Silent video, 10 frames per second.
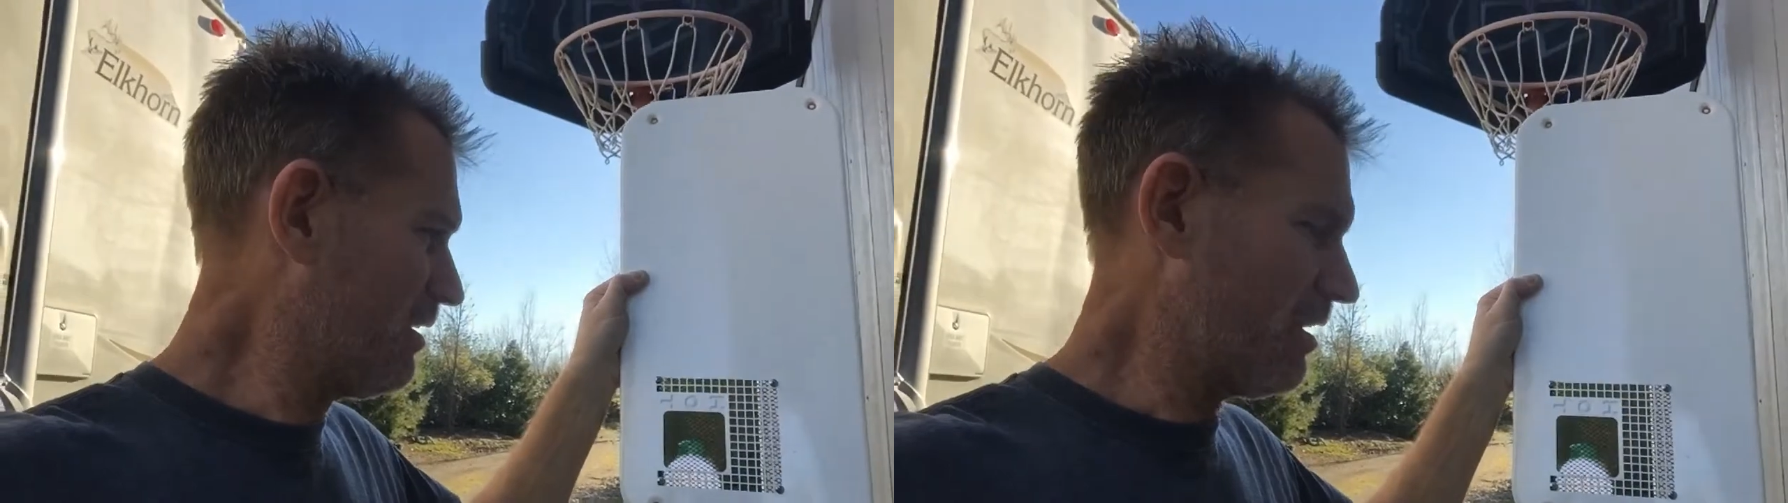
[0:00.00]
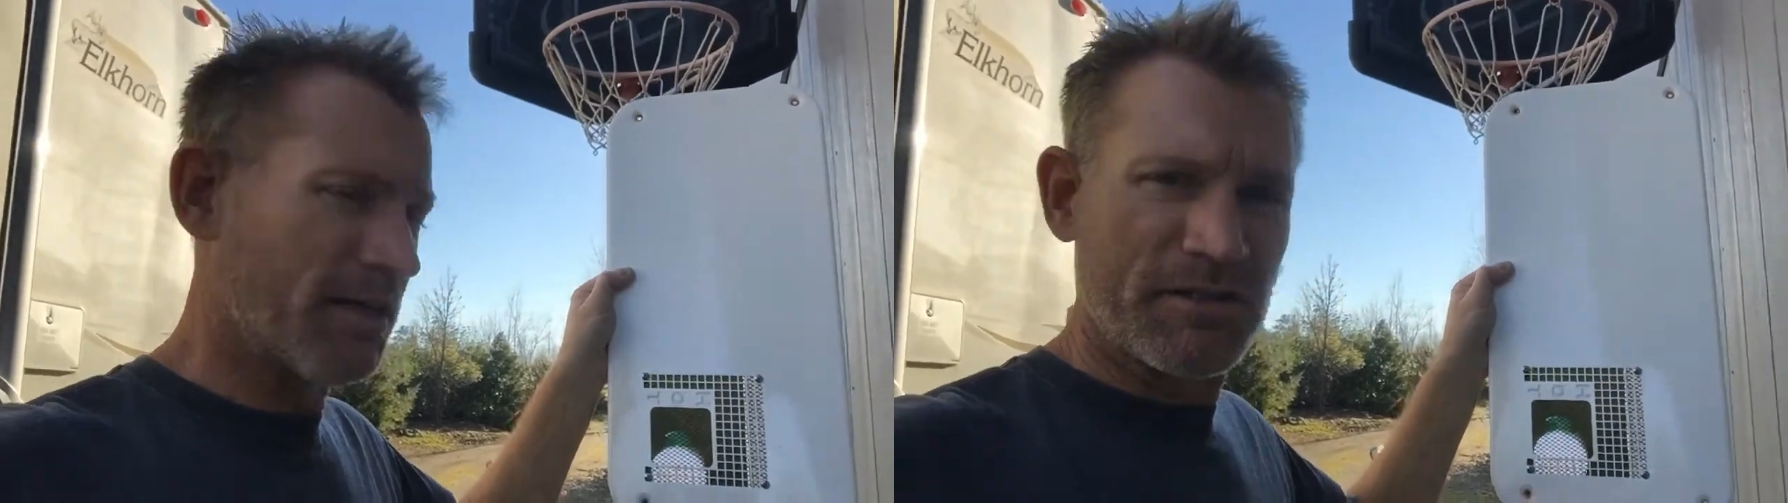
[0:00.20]

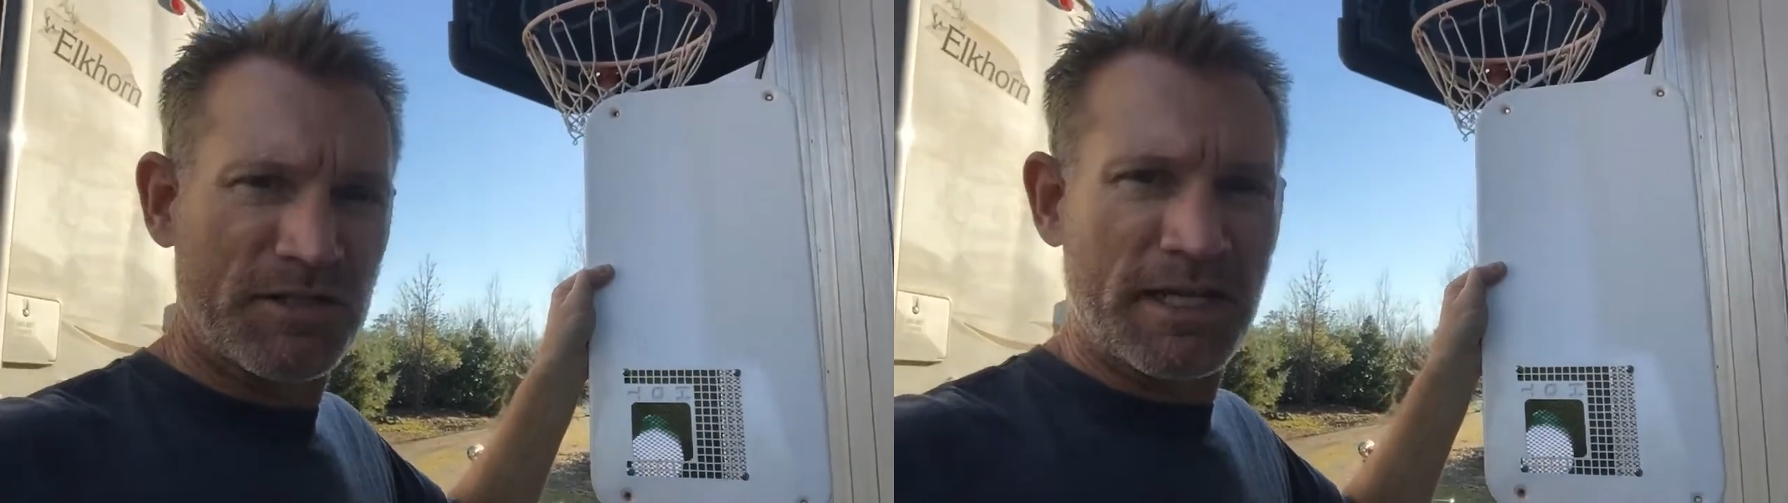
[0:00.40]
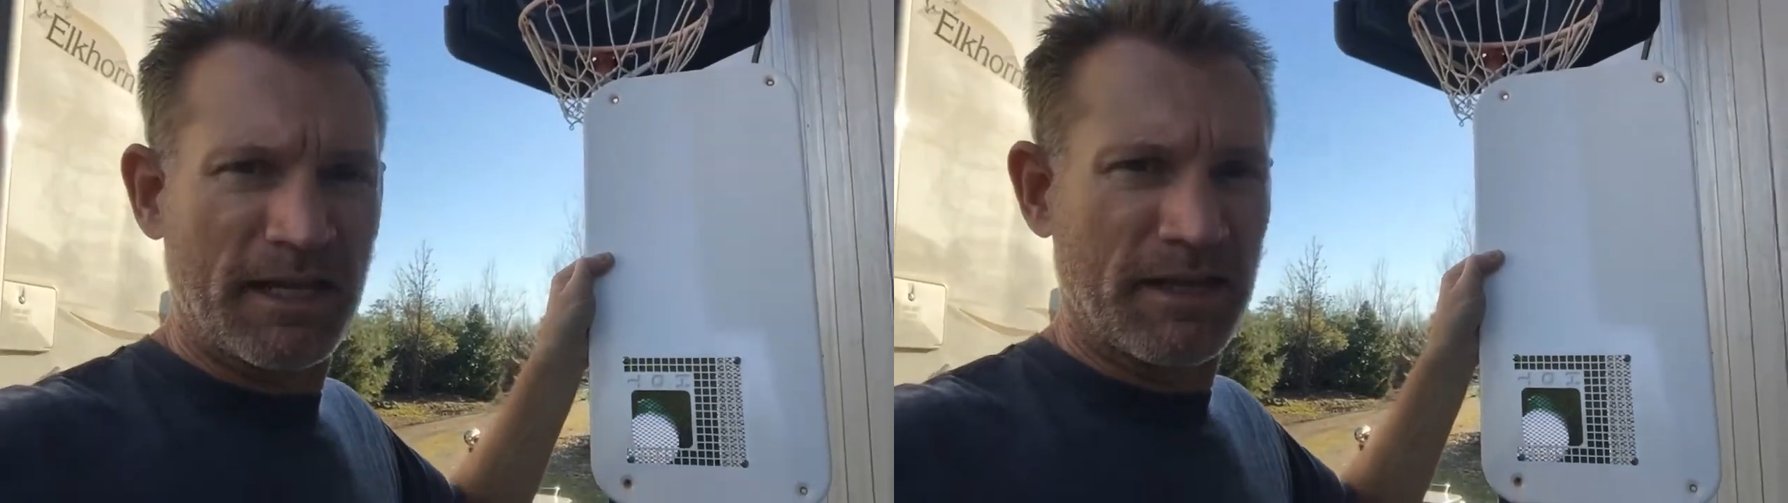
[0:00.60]
I can
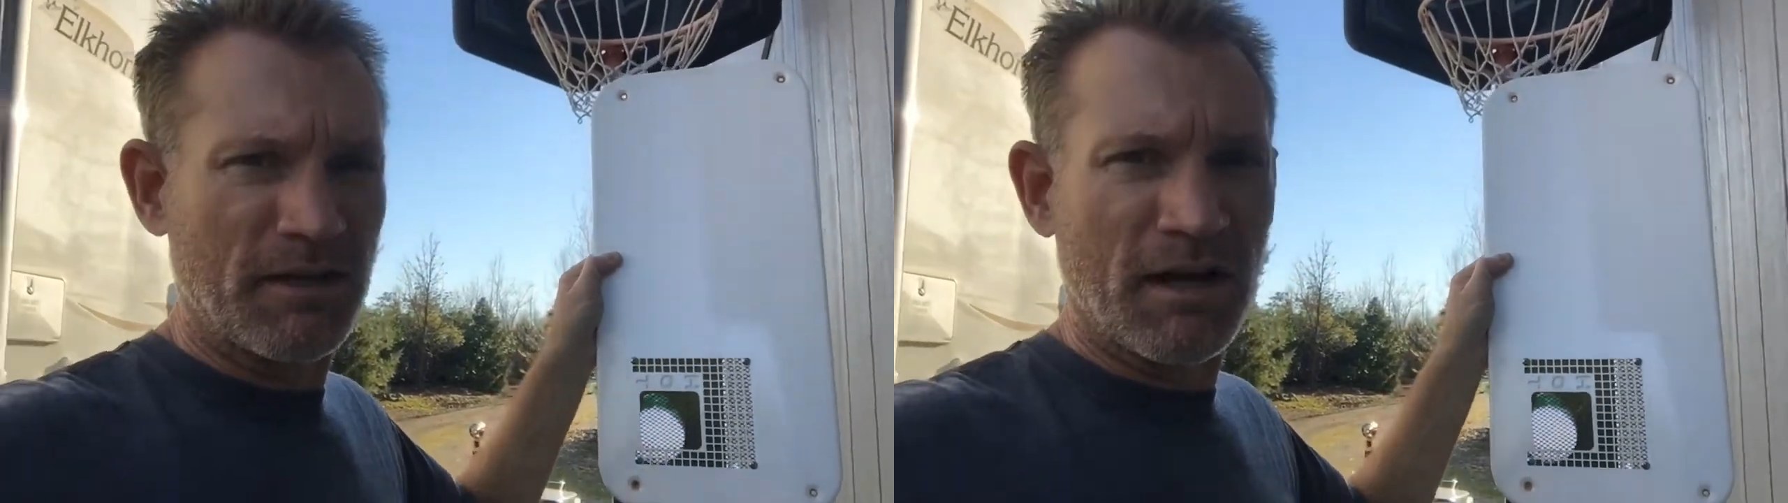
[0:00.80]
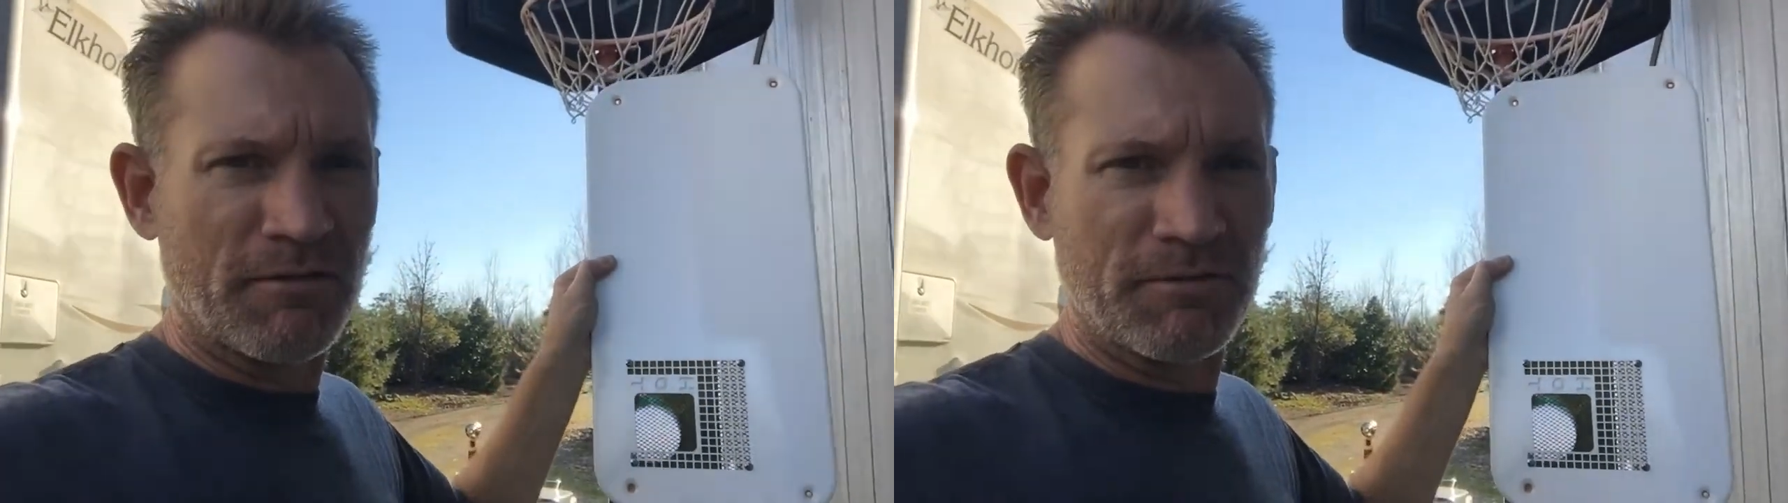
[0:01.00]
just take it
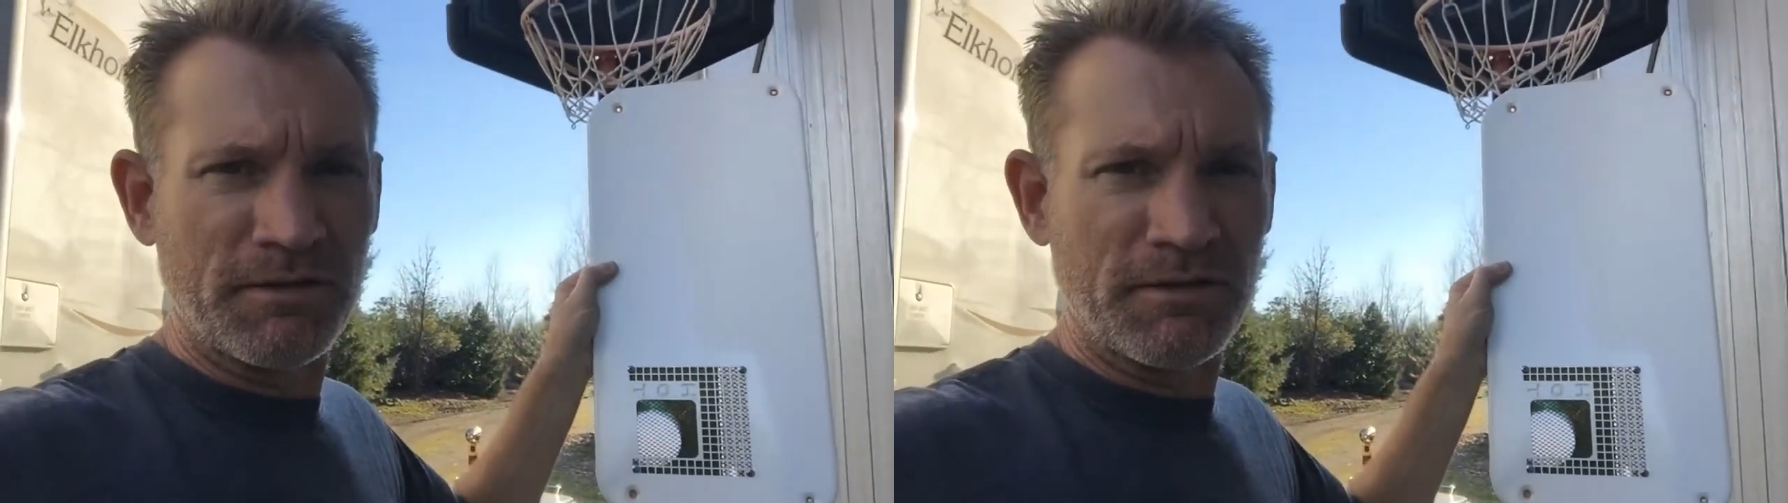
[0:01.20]
off